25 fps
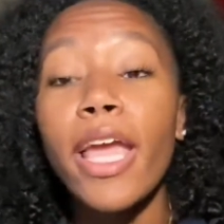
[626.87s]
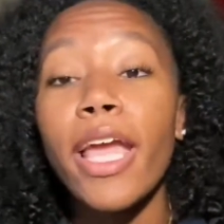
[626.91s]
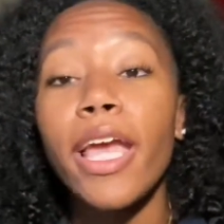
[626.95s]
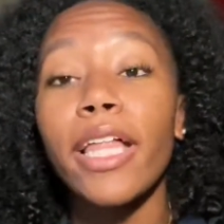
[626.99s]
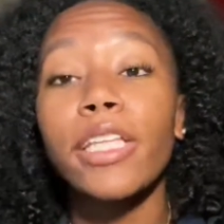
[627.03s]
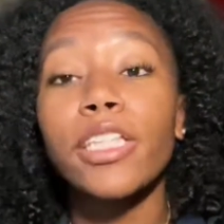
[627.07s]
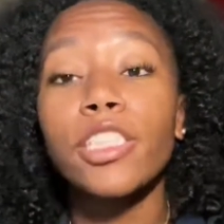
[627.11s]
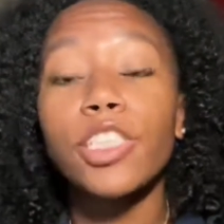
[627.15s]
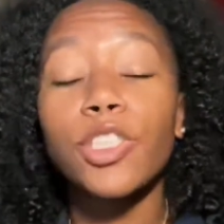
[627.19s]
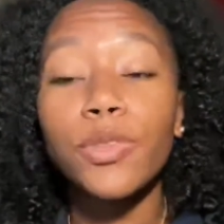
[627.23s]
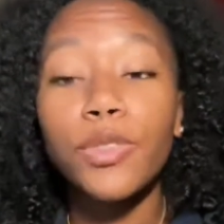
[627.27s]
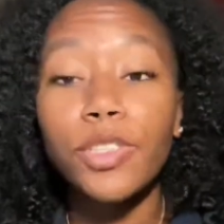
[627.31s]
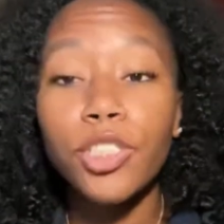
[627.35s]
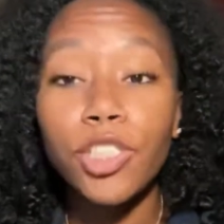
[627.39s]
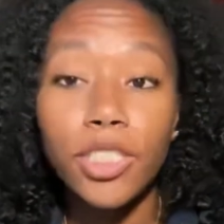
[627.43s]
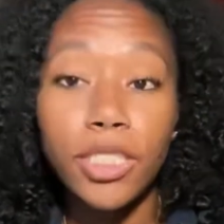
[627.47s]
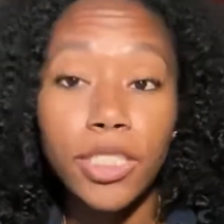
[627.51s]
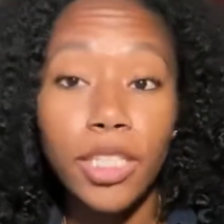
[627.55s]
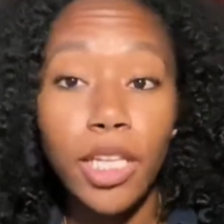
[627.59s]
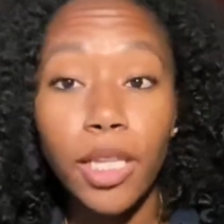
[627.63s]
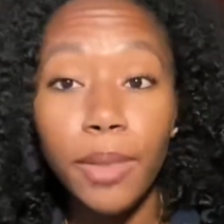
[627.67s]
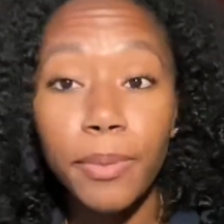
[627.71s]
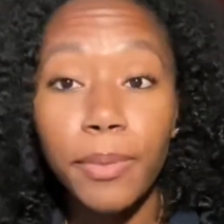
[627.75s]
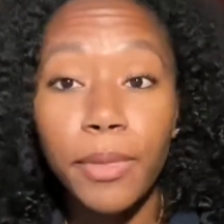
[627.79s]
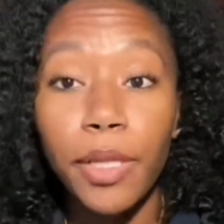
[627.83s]
And then she was just
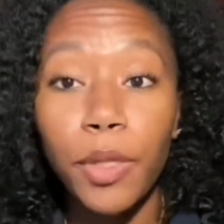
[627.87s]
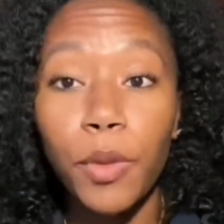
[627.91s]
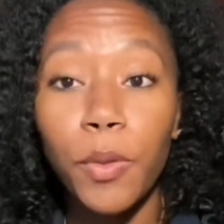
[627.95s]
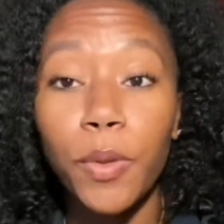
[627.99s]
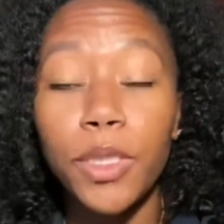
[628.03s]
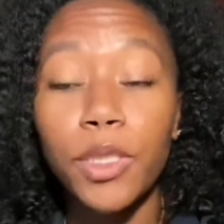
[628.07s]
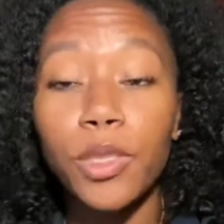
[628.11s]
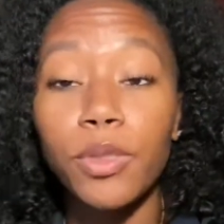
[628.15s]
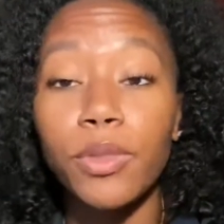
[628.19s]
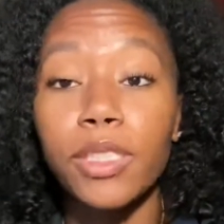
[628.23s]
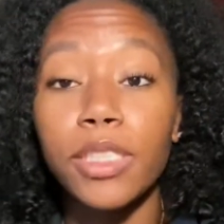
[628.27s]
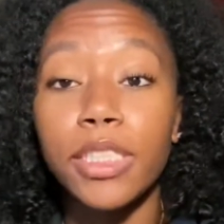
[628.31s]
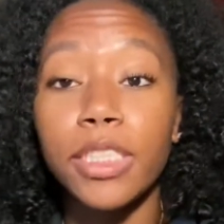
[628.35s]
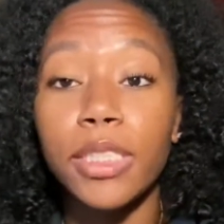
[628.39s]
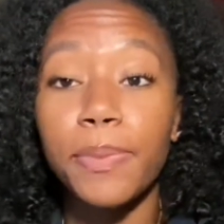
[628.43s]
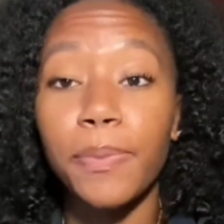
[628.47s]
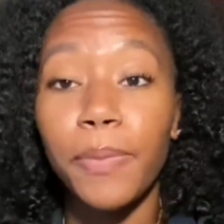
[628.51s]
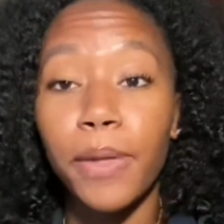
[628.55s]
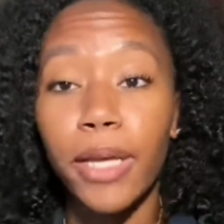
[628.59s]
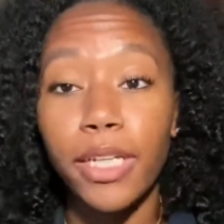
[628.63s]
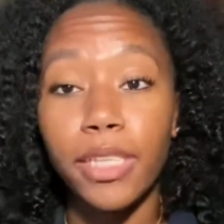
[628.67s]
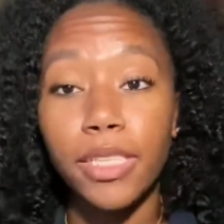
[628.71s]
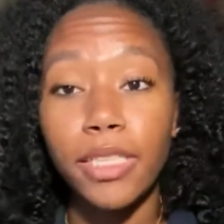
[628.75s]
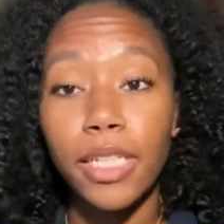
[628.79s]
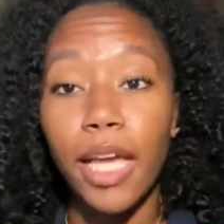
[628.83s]
telling me like what to
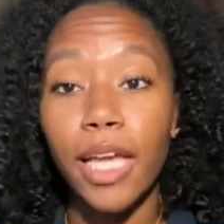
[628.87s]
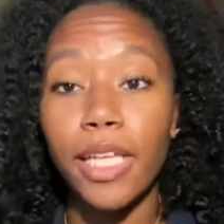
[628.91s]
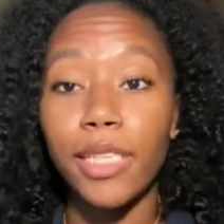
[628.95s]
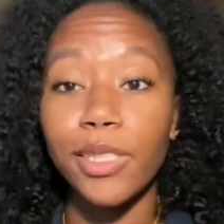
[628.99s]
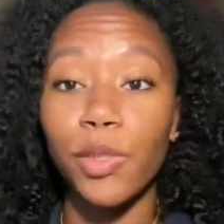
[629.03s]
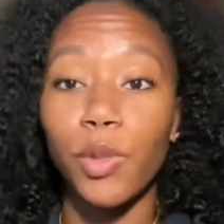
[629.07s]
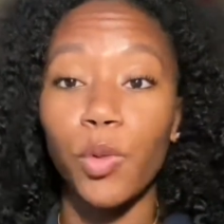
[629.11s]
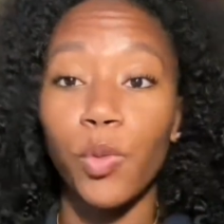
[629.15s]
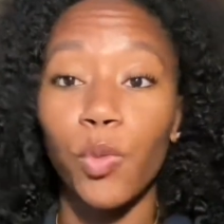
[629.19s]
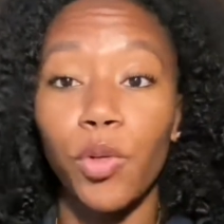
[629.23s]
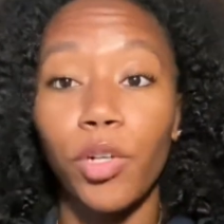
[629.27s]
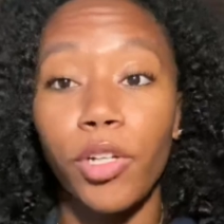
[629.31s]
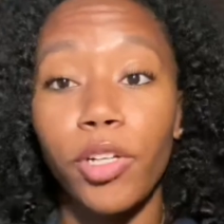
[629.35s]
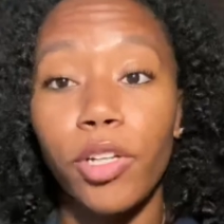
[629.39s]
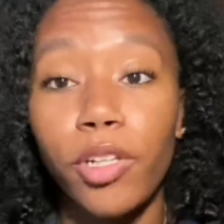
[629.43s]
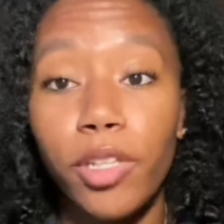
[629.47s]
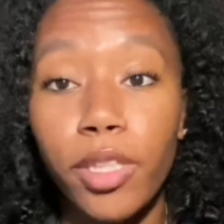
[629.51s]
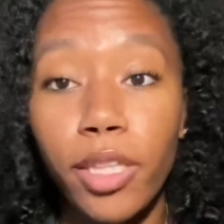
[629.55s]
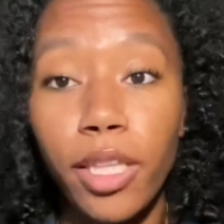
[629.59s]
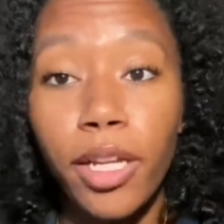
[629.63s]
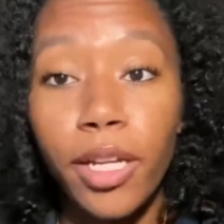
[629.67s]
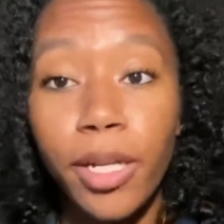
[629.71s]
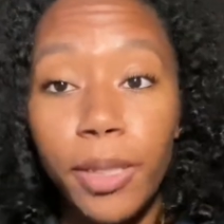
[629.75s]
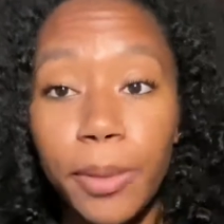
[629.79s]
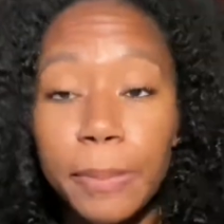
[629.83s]
expect as a worker
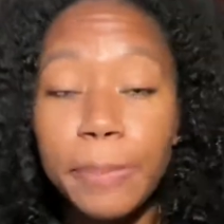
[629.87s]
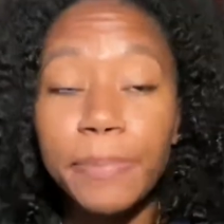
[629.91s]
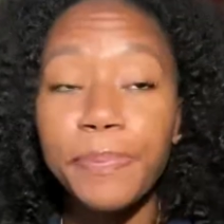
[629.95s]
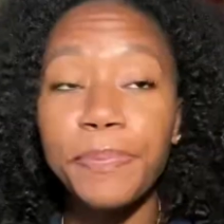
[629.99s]
there.